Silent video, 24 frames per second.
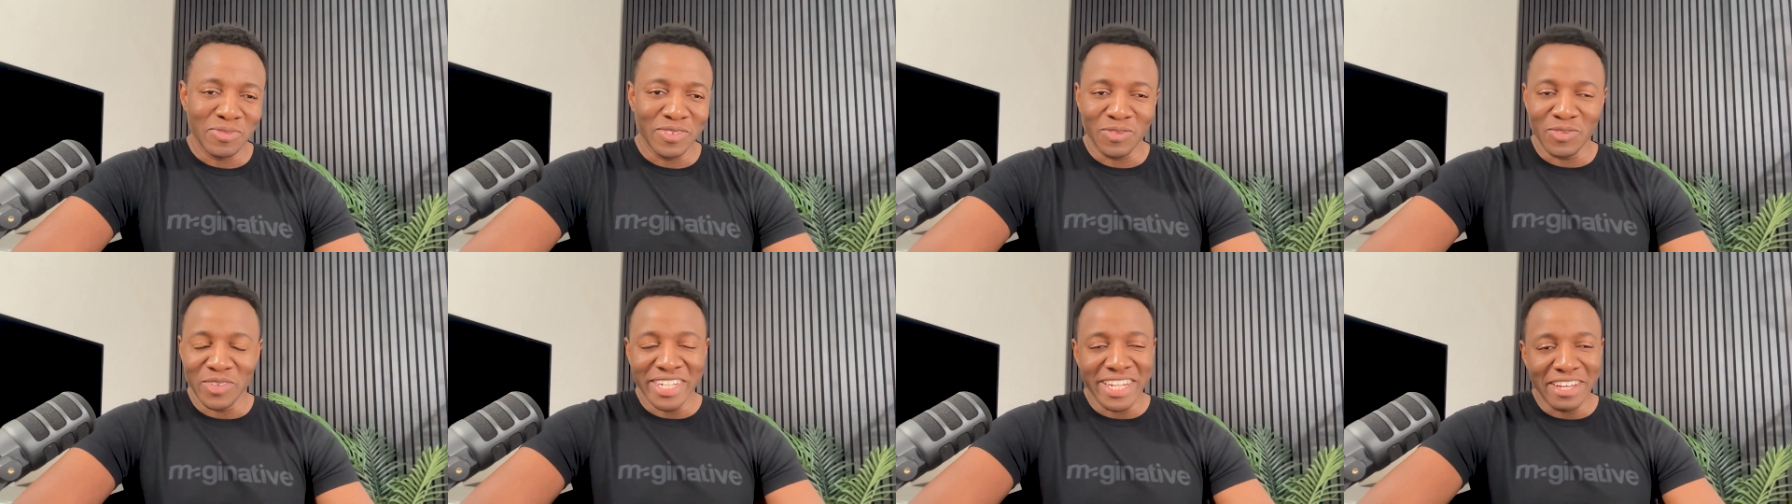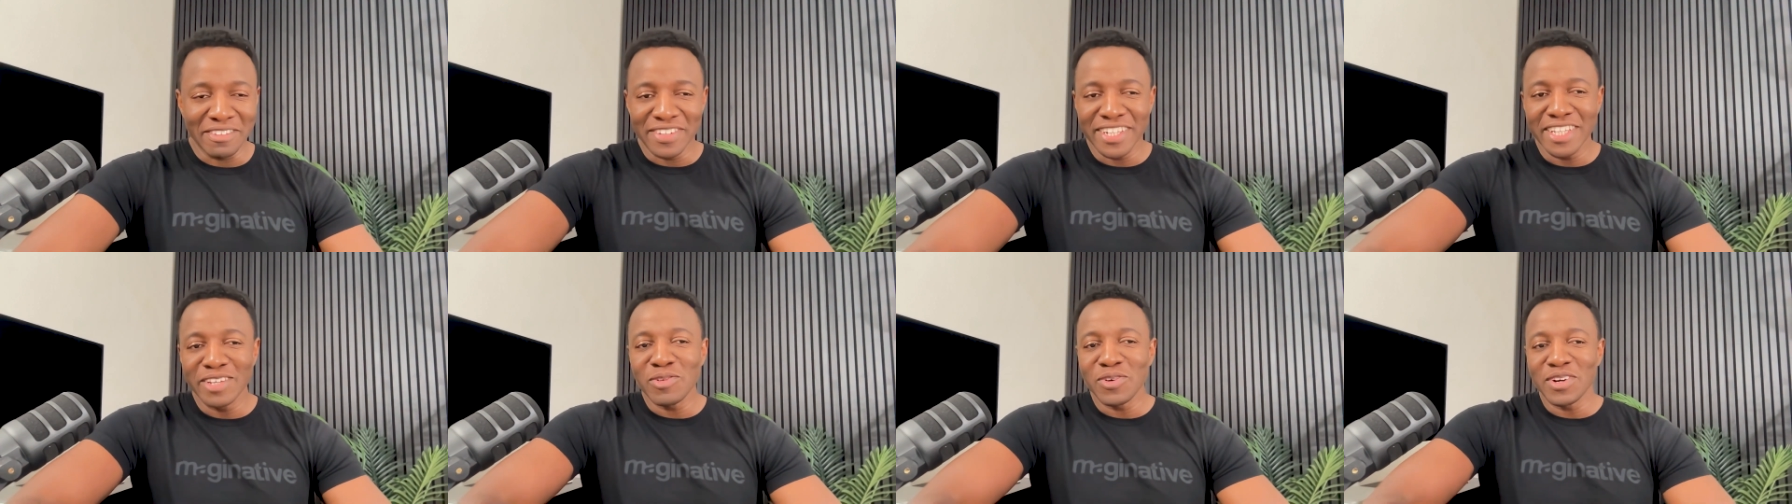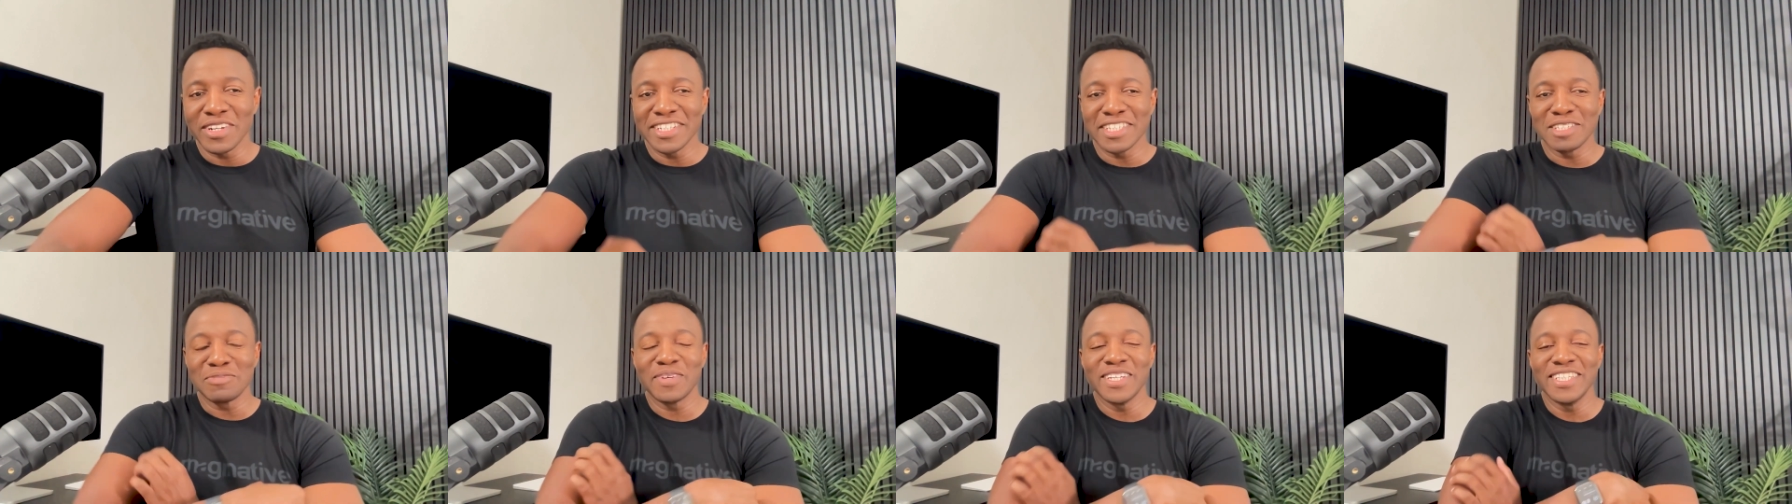We definitely
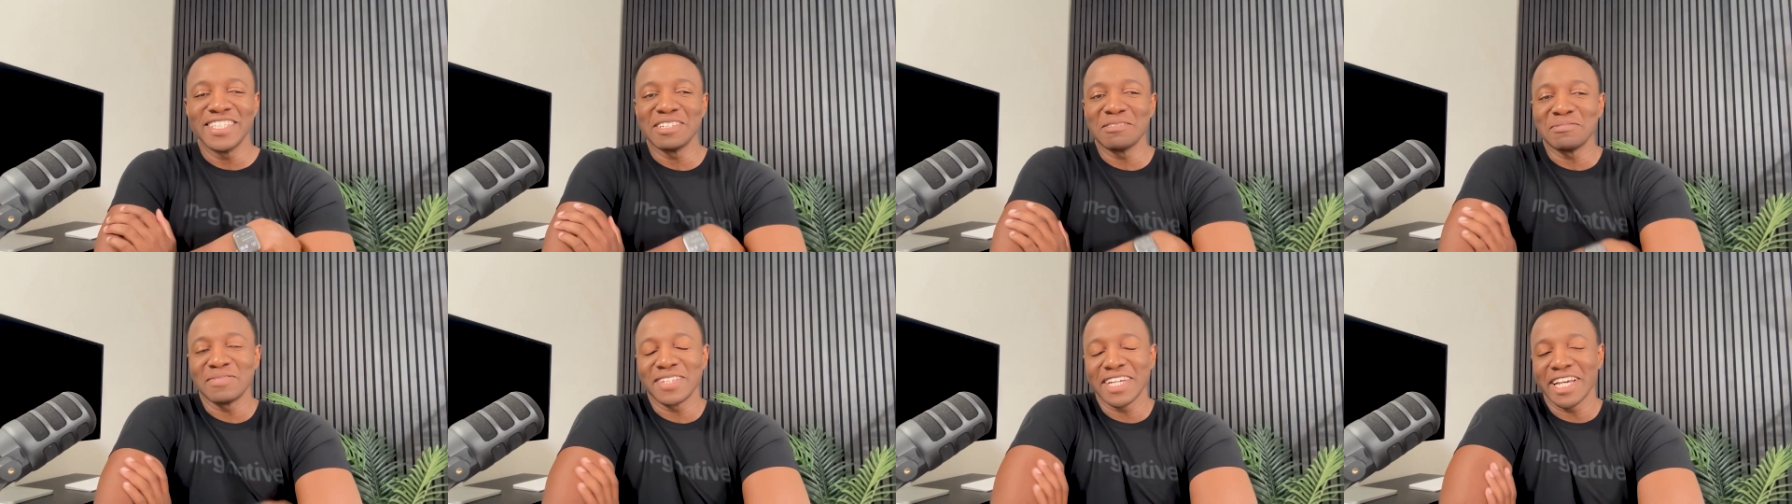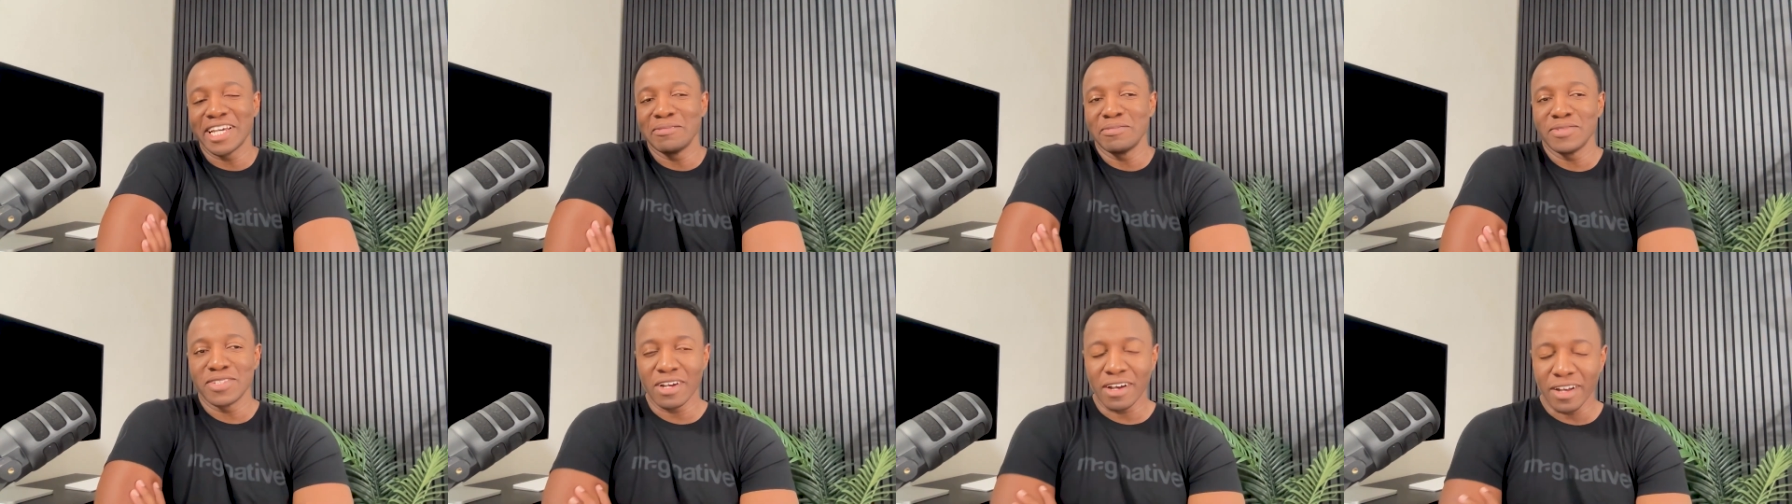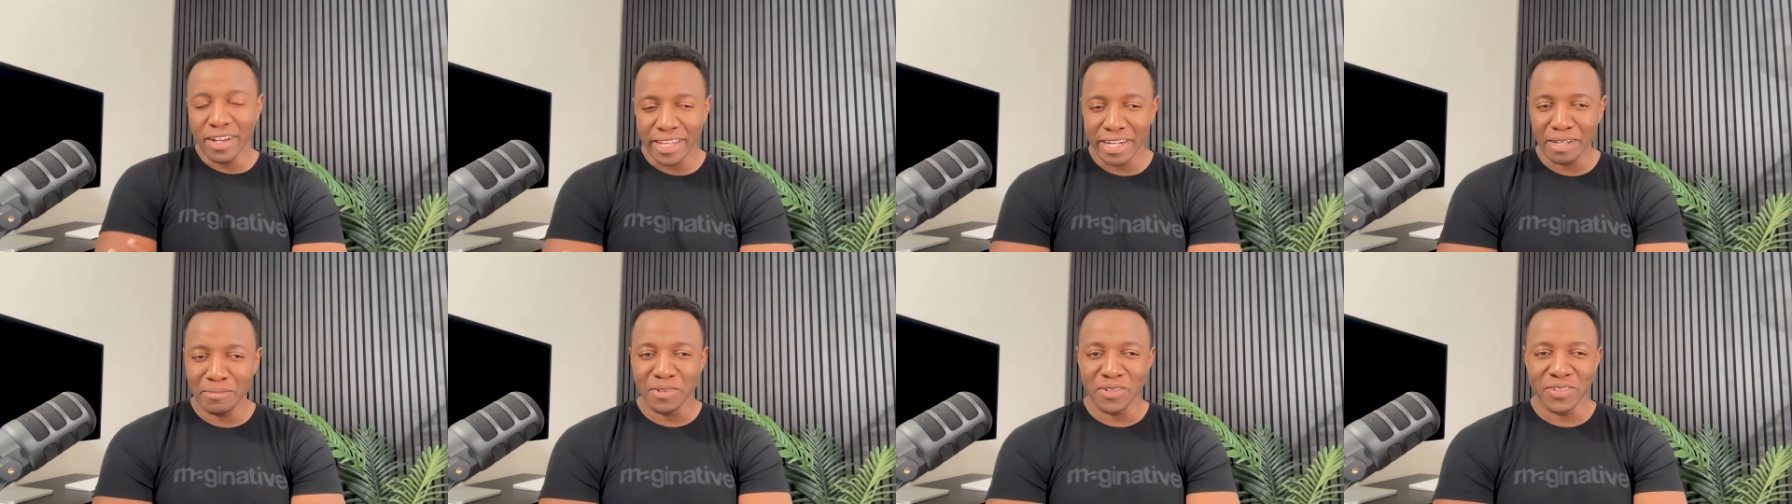want to spend some time
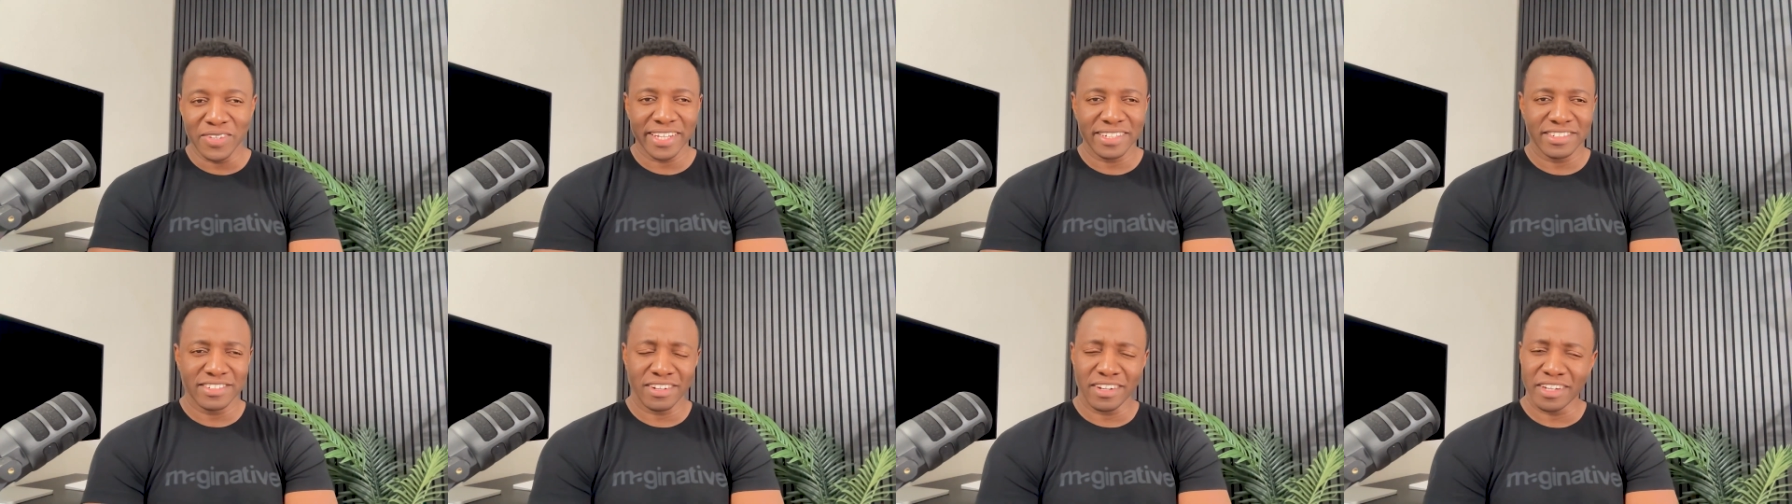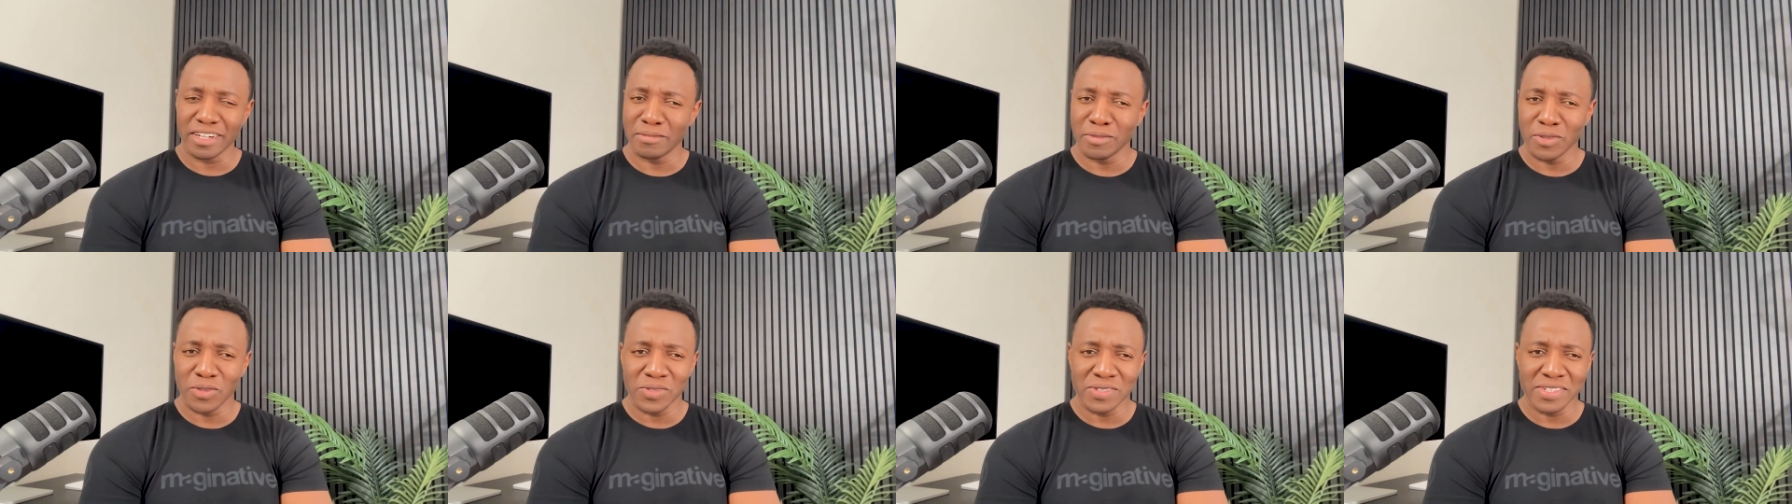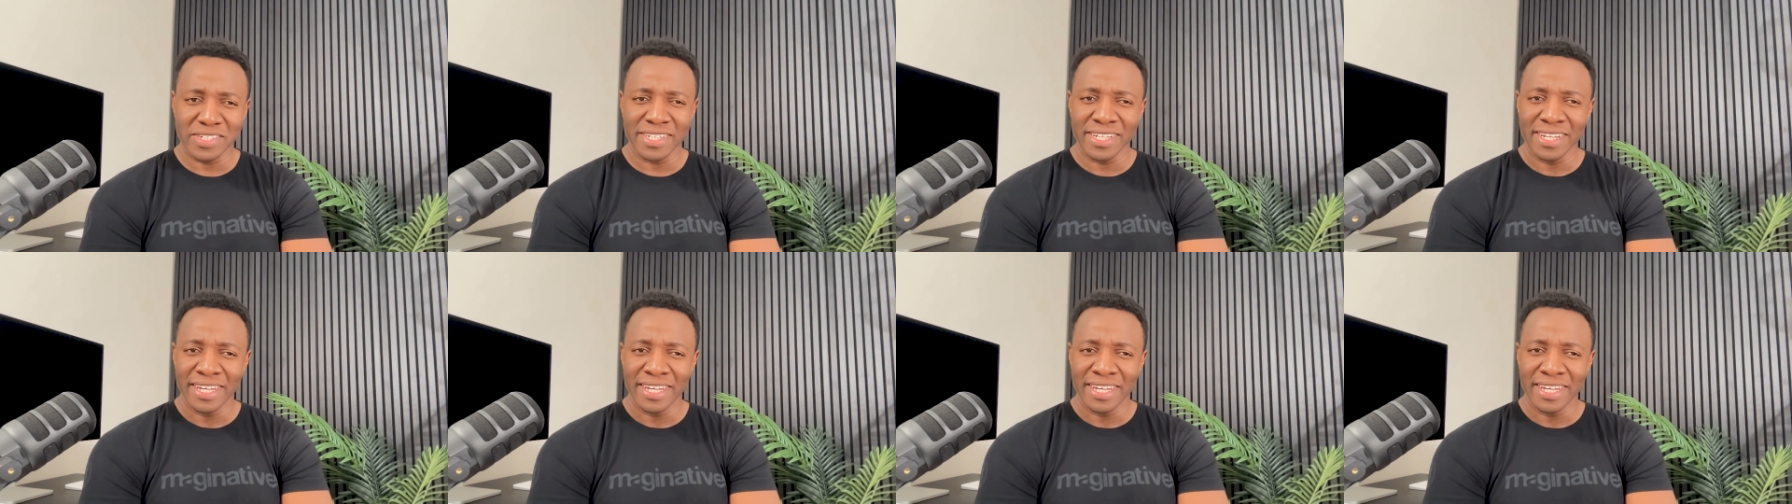talking about that, talking about